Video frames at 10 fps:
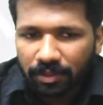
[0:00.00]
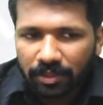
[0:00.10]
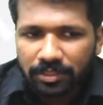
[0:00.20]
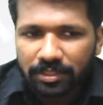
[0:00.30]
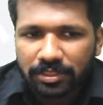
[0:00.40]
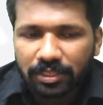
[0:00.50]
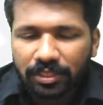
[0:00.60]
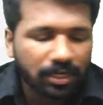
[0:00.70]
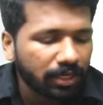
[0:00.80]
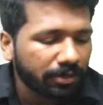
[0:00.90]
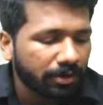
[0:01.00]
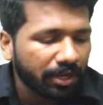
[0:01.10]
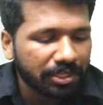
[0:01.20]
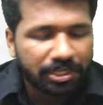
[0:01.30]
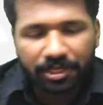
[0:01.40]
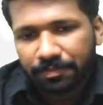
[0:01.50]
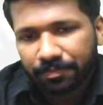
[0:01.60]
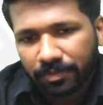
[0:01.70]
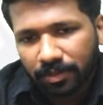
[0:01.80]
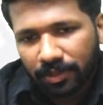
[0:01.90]
This is the third donation.
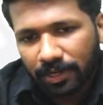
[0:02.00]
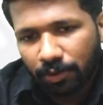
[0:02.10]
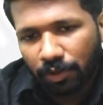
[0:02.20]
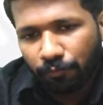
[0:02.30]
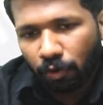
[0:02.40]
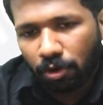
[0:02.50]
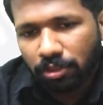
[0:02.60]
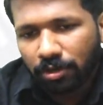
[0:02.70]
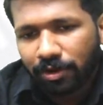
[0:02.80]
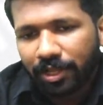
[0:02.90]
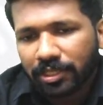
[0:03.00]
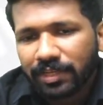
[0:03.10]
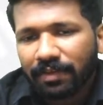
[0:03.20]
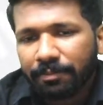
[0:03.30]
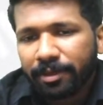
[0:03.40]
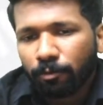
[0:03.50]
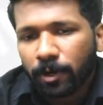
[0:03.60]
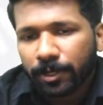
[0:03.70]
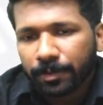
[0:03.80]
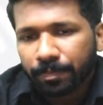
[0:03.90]
Now the fourth donation will be
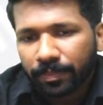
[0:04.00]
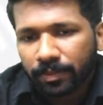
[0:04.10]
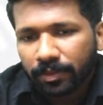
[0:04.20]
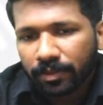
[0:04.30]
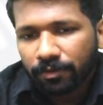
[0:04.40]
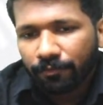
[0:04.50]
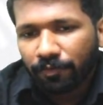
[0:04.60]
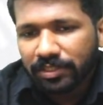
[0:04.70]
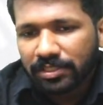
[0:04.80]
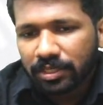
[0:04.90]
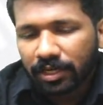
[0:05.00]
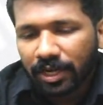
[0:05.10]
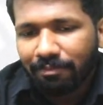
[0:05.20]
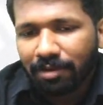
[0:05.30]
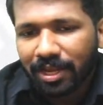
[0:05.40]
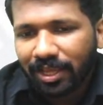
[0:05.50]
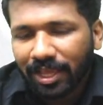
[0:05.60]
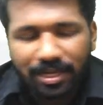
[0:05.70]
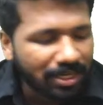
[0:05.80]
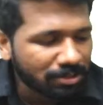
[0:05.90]
what? First doubling
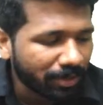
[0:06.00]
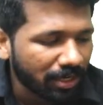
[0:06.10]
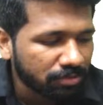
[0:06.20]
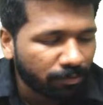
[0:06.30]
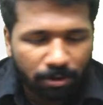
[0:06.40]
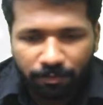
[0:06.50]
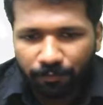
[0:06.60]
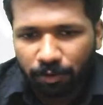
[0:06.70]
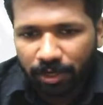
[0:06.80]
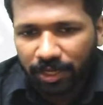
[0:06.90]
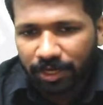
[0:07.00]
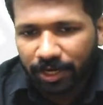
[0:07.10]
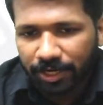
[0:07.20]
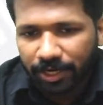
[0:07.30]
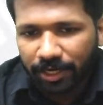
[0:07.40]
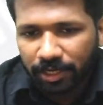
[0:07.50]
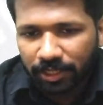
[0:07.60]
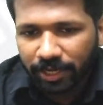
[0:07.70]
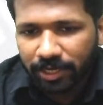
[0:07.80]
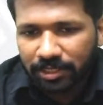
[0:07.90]
8x minus 1400.
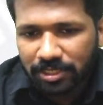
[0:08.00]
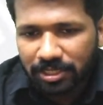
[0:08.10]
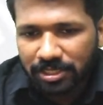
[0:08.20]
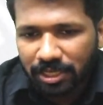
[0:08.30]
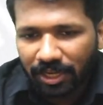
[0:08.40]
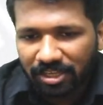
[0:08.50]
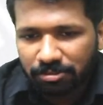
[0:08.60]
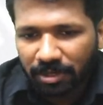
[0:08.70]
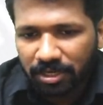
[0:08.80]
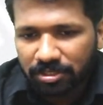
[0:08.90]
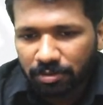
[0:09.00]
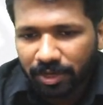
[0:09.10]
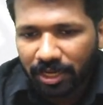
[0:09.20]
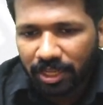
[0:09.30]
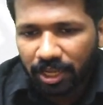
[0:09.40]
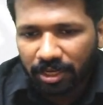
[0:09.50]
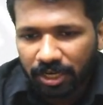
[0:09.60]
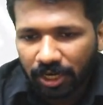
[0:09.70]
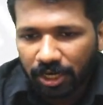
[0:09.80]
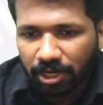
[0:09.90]
That is 16x minus
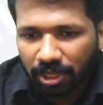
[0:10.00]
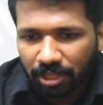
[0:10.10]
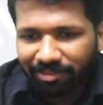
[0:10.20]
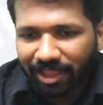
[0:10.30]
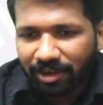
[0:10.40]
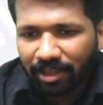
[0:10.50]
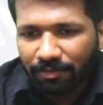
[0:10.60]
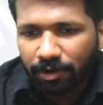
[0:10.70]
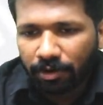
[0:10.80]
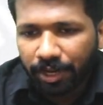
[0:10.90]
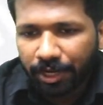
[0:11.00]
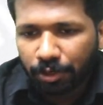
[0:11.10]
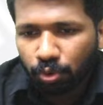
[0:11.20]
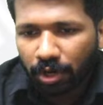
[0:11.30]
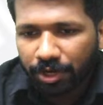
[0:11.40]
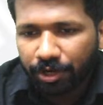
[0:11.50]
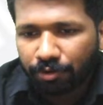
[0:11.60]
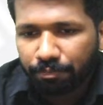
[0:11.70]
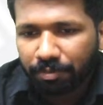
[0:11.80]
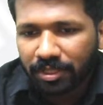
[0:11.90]
2800. Then he will donate 200
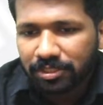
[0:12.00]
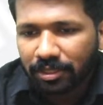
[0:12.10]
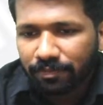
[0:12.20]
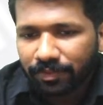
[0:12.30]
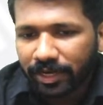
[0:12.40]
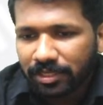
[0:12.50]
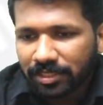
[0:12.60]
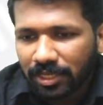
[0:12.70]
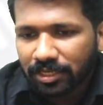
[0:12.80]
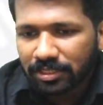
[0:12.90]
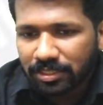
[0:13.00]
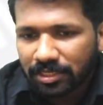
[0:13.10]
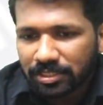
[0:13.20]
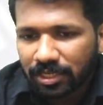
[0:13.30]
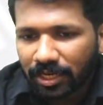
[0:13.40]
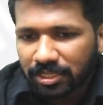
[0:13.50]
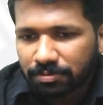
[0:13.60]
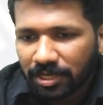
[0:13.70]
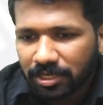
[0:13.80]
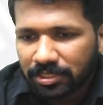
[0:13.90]
rupees. That is 16x
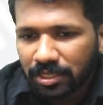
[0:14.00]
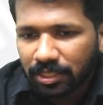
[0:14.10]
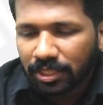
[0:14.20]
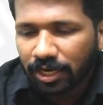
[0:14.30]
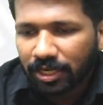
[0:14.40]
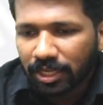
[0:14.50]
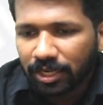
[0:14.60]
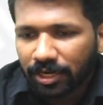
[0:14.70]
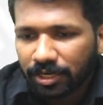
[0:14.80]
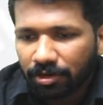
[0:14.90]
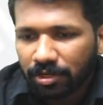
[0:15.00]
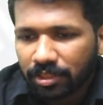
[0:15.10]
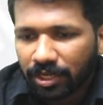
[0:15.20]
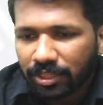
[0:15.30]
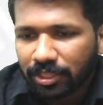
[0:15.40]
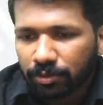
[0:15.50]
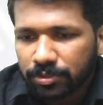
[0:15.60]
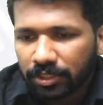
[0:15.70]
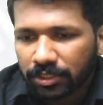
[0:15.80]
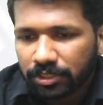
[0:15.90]
minus 3000 or
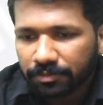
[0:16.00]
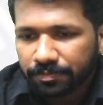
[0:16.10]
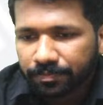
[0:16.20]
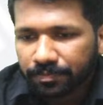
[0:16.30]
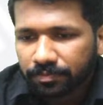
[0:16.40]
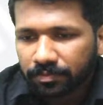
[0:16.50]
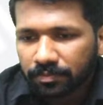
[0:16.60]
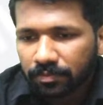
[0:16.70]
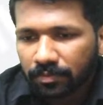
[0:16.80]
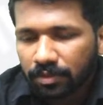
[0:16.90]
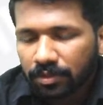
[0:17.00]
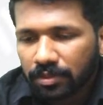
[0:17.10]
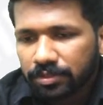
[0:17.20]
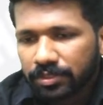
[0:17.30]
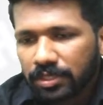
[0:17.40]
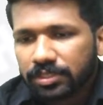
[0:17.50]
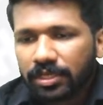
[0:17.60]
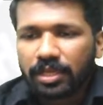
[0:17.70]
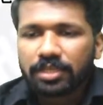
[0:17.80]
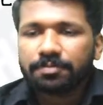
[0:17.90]
3000.
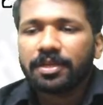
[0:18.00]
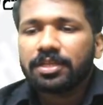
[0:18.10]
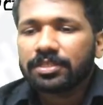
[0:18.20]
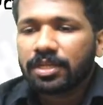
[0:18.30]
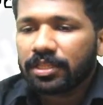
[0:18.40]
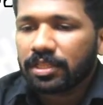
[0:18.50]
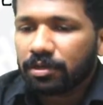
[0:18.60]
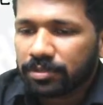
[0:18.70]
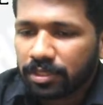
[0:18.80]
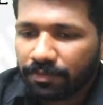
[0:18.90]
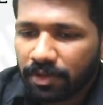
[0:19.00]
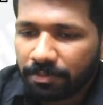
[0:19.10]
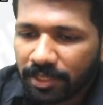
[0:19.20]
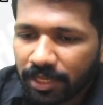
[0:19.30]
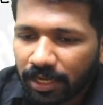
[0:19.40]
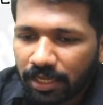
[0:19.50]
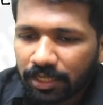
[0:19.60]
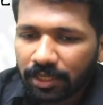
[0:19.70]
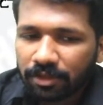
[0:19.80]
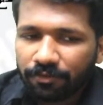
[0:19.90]
16x minus 3000 will be the
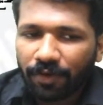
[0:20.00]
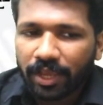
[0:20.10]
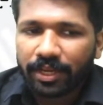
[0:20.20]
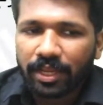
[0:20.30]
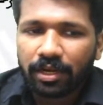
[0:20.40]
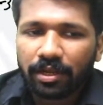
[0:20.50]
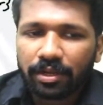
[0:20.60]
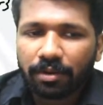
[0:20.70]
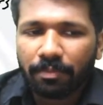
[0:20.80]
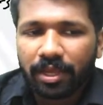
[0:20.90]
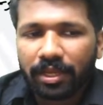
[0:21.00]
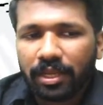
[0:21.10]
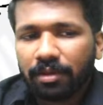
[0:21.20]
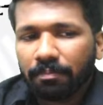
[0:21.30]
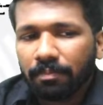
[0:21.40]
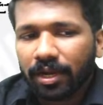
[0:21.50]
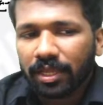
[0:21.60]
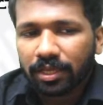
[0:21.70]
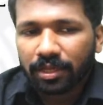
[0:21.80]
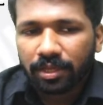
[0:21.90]
final remaining money.
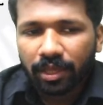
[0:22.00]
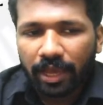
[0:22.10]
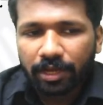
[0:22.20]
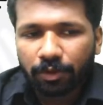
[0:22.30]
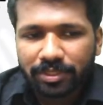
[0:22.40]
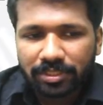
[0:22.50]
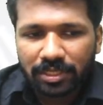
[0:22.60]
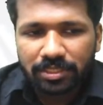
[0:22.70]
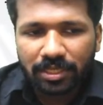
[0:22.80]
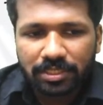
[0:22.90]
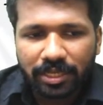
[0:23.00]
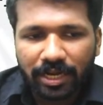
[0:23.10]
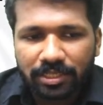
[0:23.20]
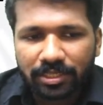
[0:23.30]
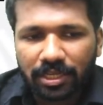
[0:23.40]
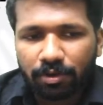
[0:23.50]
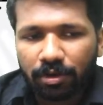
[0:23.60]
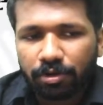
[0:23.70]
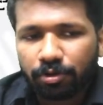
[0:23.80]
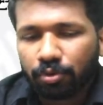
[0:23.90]
And question says that is equal
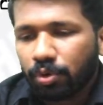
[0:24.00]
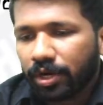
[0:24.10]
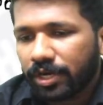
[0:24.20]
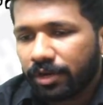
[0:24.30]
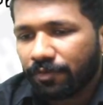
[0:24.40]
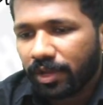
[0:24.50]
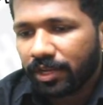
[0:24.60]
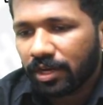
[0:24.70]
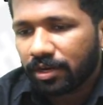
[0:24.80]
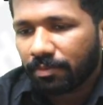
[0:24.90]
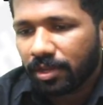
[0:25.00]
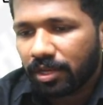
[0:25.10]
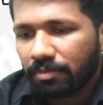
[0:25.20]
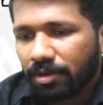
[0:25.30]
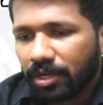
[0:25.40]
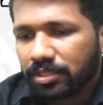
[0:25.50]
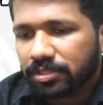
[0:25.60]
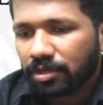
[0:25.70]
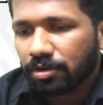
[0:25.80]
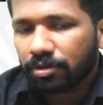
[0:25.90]
to 200. Final remaining money is
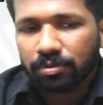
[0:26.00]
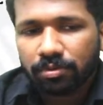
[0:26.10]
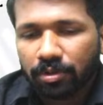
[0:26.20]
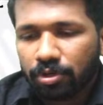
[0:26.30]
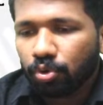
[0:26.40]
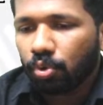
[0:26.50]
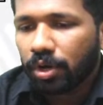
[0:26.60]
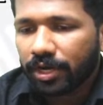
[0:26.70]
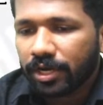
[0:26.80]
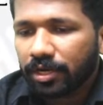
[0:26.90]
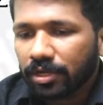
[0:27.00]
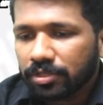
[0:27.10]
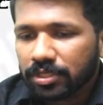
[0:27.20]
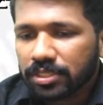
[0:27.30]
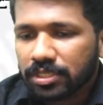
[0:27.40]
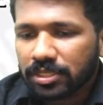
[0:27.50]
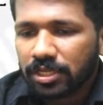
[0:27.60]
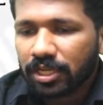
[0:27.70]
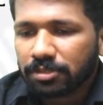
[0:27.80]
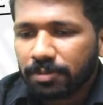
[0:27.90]
equal to 200. So
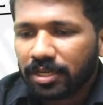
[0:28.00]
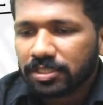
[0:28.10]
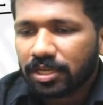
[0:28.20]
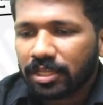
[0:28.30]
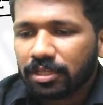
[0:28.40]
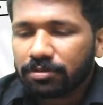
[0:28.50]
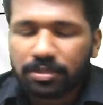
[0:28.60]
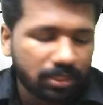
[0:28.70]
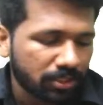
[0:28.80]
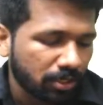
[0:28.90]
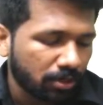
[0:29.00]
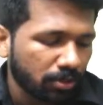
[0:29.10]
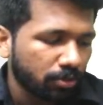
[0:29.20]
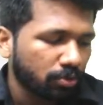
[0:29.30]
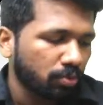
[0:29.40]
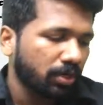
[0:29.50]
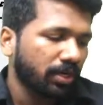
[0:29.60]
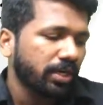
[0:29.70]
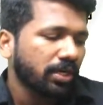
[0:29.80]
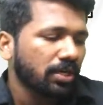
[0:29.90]
16x minus 3000 is equal to
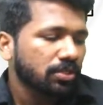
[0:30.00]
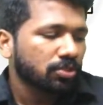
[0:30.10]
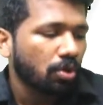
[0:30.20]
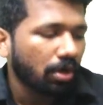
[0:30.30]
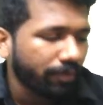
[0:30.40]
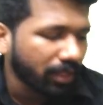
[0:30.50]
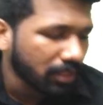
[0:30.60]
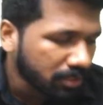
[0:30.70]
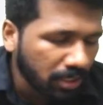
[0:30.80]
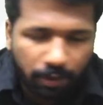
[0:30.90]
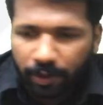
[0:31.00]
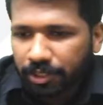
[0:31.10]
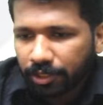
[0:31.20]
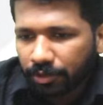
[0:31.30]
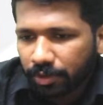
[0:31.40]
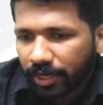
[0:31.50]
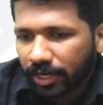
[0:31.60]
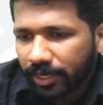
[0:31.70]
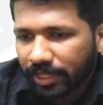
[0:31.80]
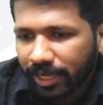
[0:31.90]
200. Solving this equation you can
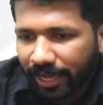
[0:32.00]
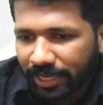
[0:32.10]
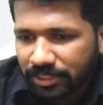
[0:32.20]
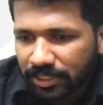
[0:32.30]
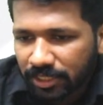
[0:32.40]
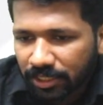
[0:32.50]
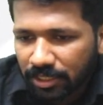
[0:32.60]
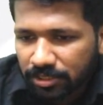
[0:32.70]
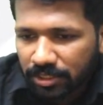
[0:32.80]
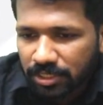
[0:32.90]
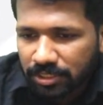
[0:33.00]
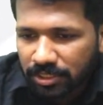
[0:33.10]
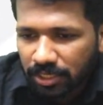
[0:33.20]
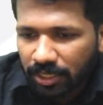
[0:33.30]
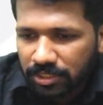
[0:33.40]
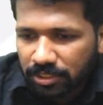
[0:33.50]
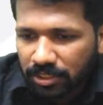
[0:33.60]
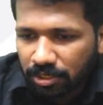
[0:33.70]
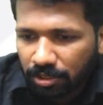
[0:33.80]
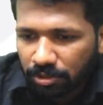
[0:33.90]
get the answer. So 16x is
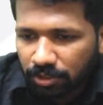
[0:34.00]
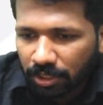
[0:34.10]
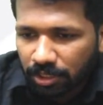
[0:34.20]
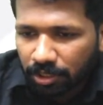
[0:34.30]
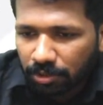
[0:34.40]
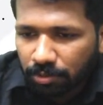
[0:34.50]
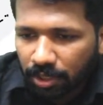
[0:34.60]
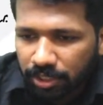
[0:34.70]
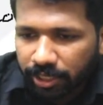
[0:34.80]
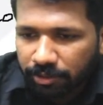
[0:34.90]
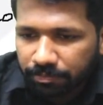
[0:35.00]
equal to 3200.